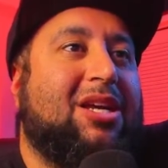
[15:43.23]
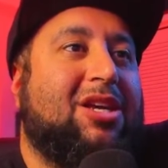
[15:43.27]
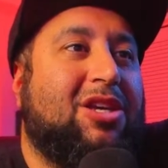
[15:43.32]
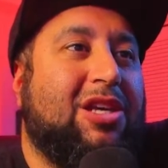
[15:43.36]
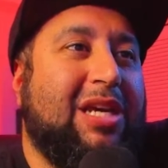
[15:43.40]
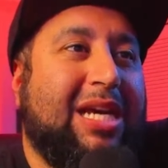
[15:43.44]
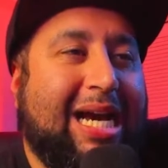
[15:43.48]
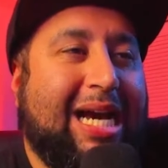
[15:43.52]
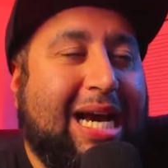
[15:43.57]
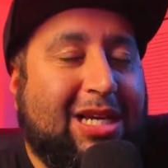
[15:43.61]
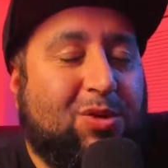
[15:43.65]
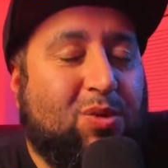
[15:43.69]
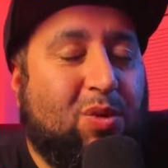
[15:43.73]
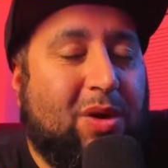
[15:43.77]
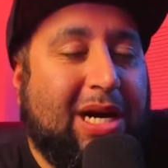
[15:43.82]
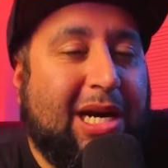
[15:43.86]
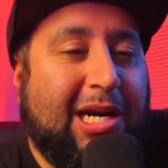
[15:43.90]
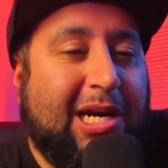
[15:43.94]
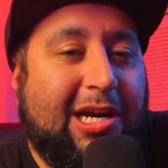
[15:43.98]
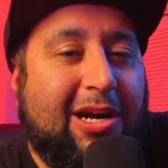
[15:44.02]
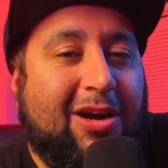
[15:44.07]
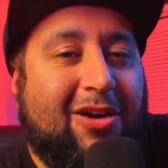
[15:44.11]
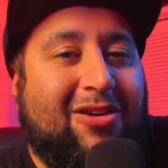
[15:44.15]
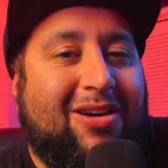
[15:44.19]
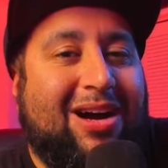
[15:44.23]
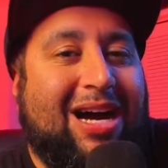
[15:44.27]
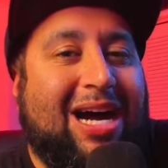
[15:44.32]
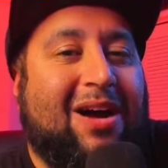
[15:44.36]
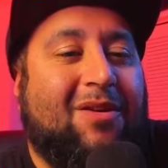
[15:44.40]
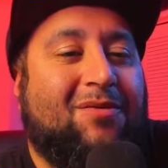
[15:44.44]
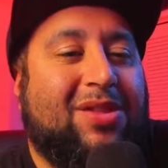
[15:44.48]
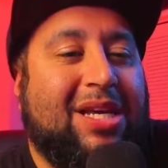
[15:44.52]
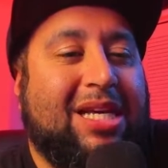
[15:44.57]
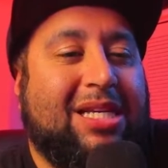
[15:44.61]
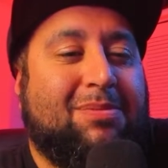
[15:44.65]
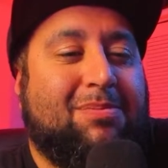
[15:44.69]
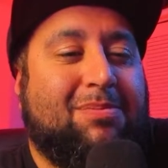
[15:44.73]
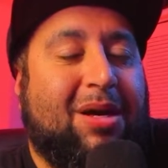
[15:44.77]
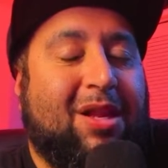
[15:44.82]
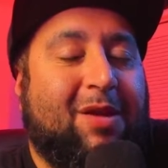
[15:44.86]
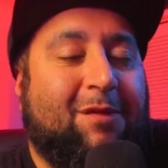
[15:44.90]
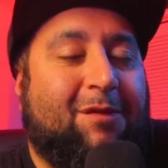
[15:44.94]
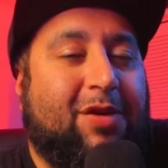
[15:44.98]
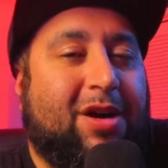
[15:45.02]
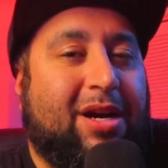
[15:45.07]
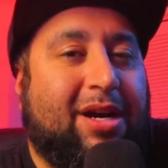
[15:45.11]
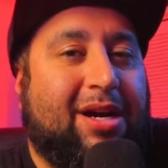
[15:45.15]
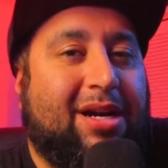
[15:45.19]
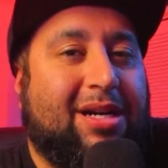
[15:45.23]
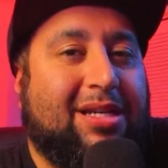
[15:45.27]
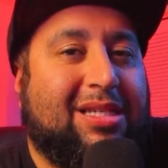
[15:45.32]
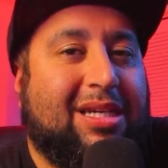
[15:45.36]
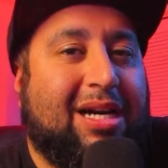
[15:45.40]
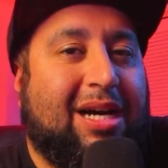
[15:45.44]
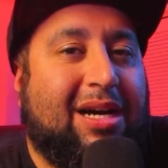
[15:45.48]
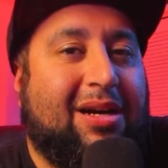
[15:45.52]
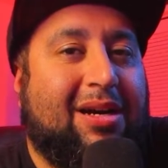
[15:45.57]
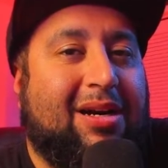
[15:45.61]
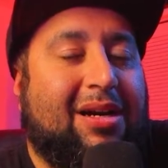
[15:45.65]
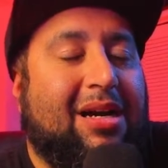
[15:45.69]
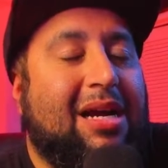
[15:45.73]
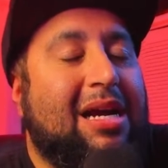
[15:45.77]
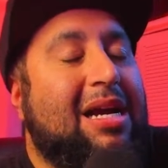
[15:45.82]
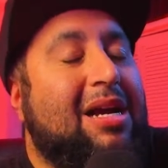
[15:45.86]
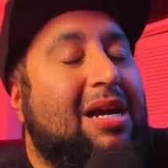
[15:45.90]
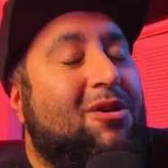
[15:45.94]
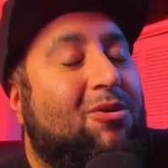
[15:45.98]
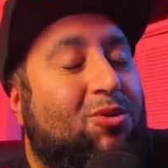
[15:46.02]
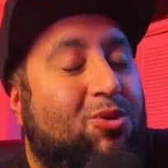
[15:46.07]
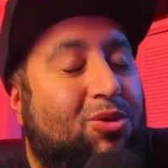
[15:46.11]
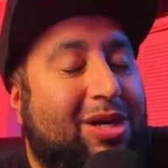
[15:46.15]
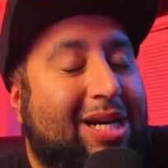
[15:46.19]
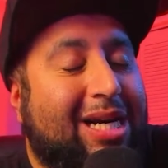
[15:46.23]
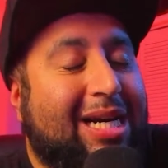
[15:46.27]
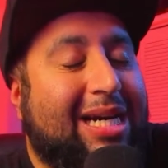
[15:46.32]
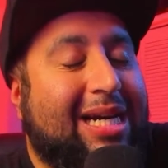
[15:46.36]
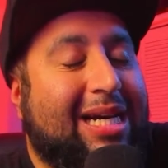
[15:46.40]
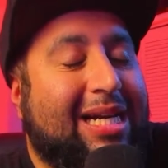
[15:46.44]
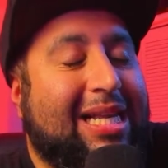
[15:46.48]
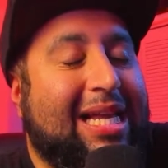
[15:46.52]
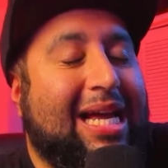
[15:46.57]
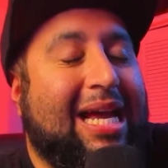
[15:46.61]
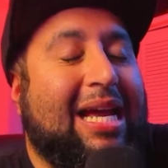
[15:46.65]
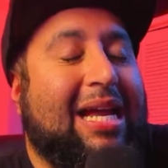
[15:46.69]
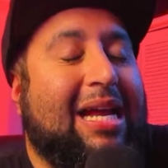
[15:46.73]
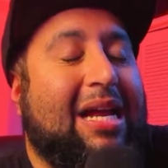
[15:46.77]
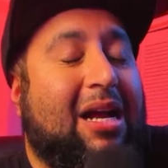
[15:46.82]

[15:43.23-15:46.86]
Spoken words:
You guys want to know how these motherfuckers are rigged,